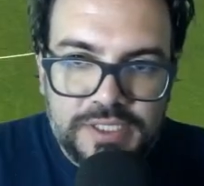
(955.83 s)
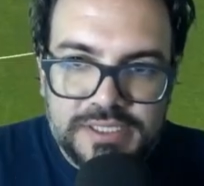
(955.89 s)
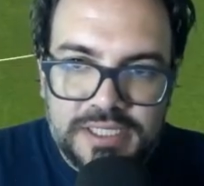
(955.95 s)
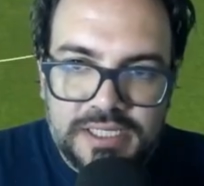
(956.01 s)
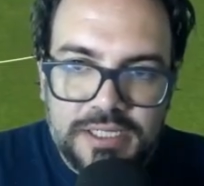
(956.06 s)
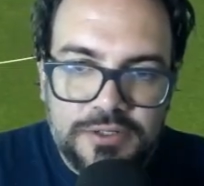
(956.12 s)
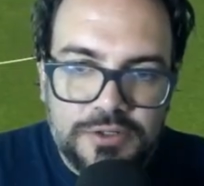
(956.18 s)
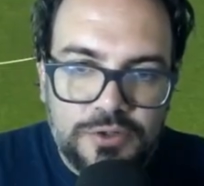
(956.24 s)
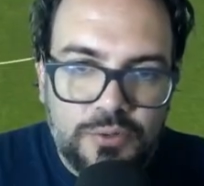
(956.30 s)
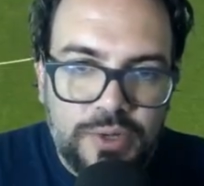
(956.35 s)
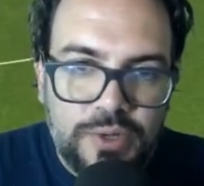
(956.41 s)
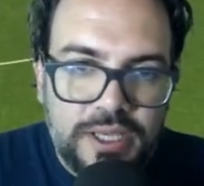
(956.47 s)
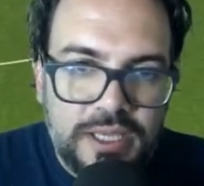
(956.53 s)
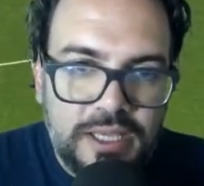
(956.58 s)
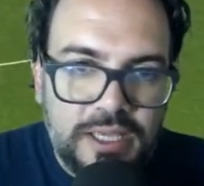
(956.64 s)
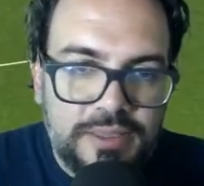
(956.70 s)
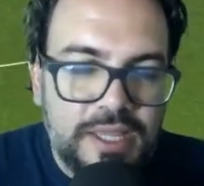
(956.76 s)

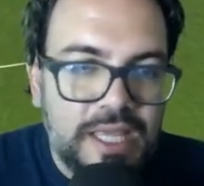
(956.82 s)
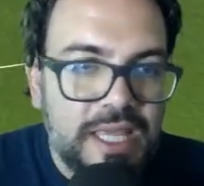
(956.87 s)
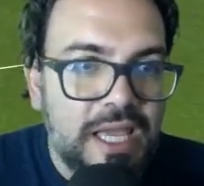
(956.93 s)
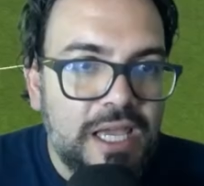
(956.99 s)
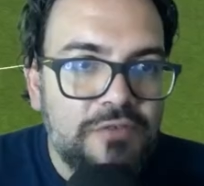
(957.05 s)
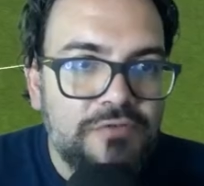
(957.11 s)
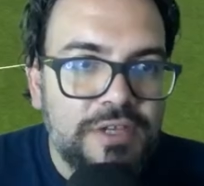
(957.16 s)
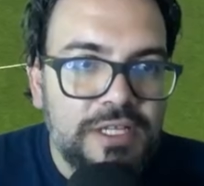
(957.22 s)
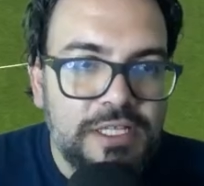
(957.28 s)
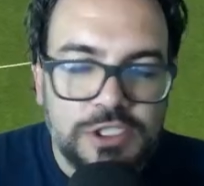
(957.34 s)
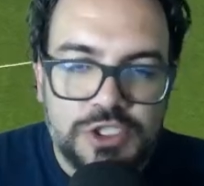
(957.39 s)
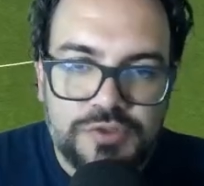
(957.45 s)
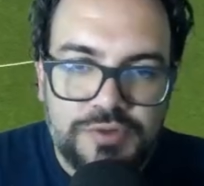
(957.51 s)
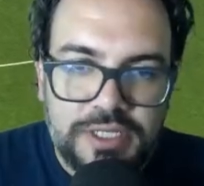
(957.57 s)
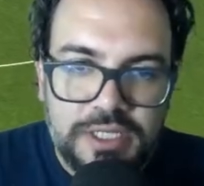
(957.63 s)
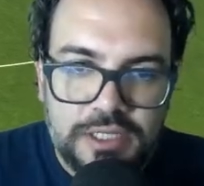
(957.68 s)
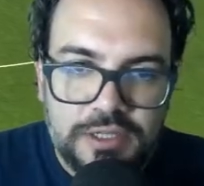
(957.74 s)
underway, and they have an
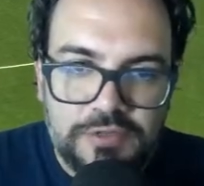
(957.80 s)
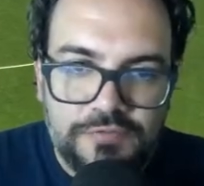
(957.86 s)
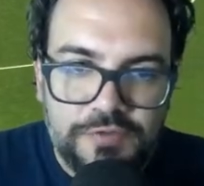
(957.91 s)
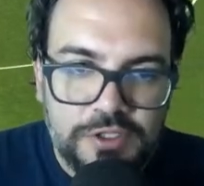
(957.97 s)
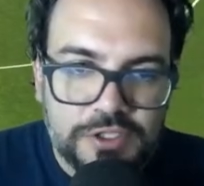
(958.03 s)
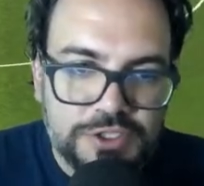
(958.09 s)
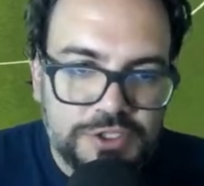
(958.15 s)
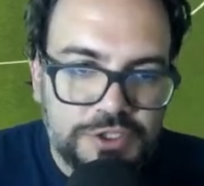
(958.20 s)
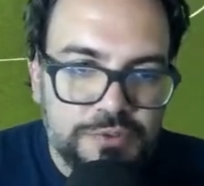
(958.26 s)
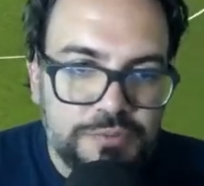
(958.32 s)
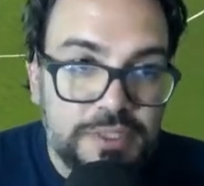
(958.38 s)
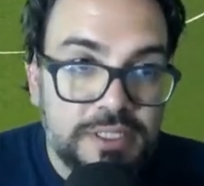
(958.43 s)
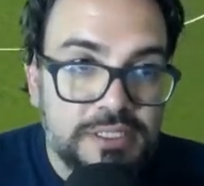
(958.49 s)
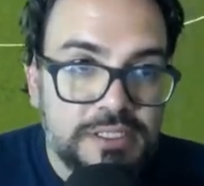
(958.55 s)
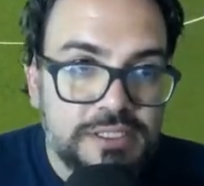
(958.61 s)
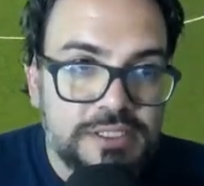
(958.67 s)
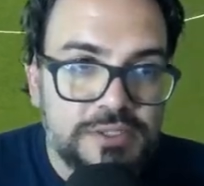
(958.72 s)
injury in the first 2
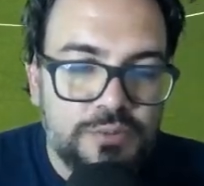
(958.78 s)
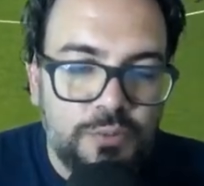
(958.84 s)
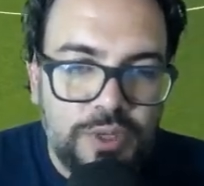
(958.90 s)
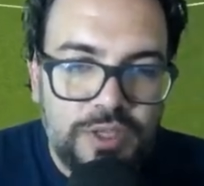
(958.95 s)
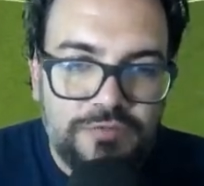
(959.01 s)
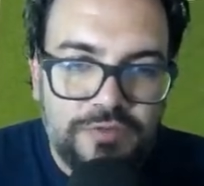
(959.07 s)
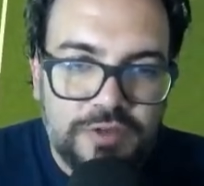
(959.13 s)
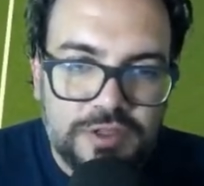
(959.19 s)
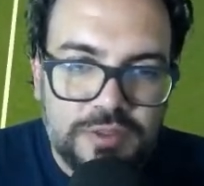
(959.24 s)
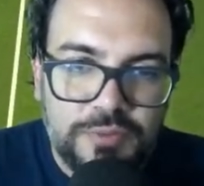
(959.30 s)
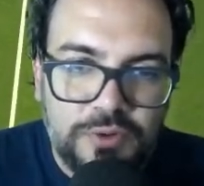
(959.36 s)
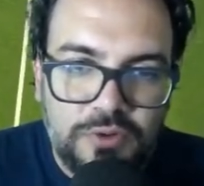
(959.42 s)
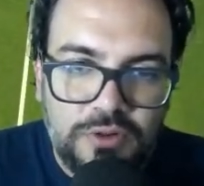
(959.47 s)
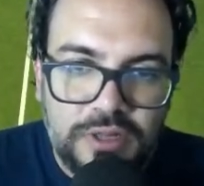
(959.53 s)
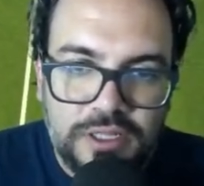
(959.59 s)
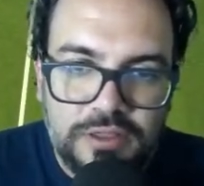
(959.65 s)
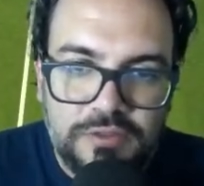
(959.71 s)
minutes. We've got the
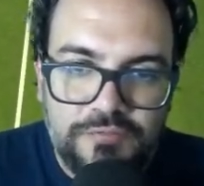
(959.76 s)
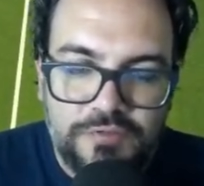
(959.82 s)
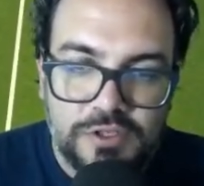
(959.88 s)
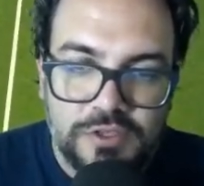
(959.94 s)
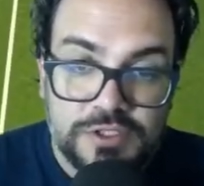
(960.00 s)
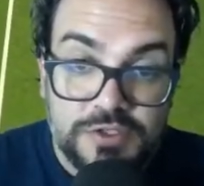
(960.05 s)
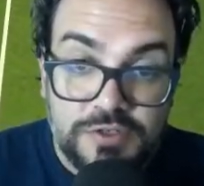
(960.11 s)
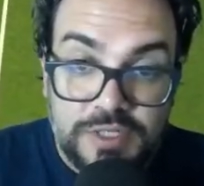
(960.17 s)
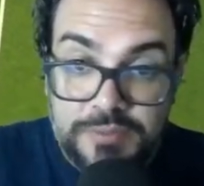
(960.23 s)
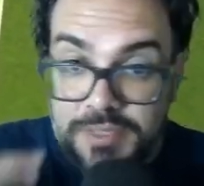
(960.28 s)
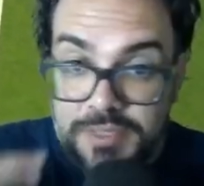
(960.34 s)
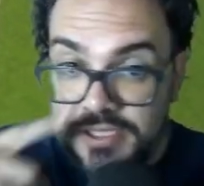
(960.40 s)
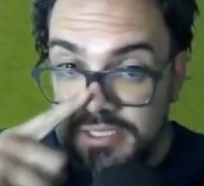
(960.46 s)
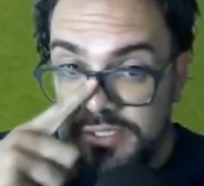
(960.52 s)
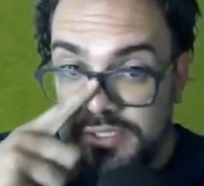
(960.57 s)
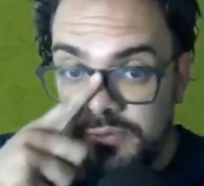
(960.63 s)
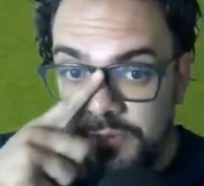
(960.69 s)
ball in the first 3
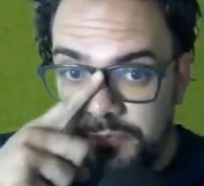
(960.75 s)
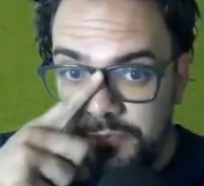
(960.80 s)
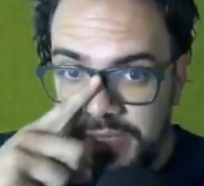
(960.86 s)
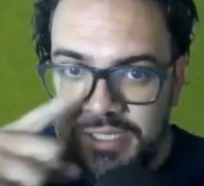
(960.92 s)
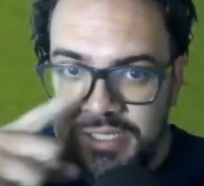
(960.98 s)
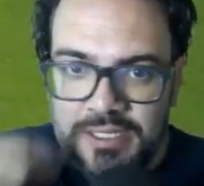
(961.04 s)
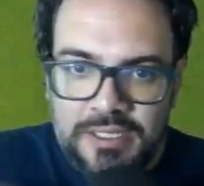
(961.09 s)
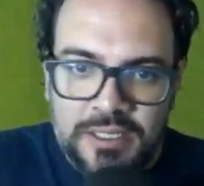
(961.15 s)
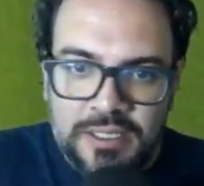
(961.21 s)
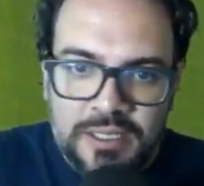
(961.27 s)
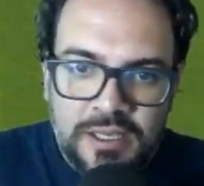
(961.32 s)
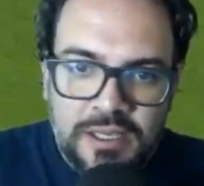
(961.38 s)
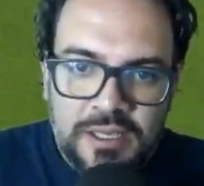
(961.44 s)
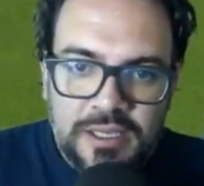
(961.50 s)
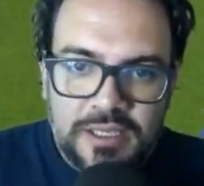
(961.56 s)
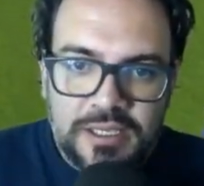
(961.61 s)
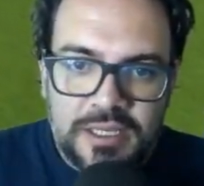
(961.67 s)
minutes with Beadling
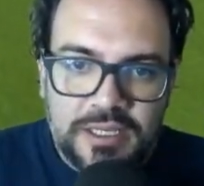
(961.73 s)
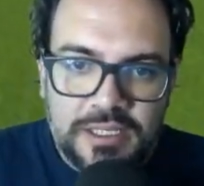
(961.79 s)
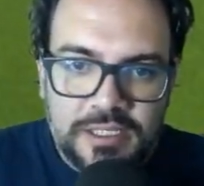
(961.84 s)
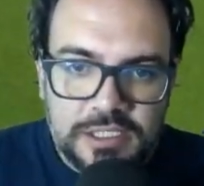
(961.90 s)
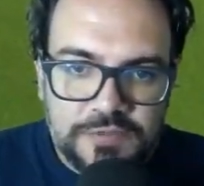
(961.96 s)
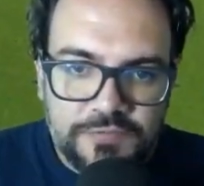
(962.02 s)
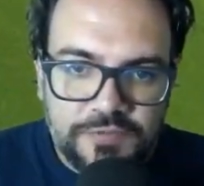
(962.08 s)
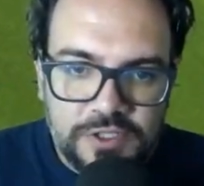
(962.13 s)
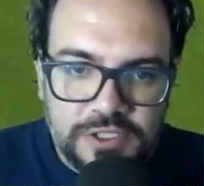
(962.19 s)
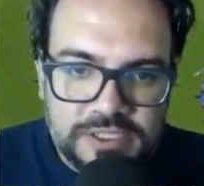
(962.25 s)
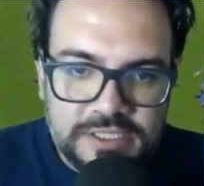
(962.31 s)
getting his first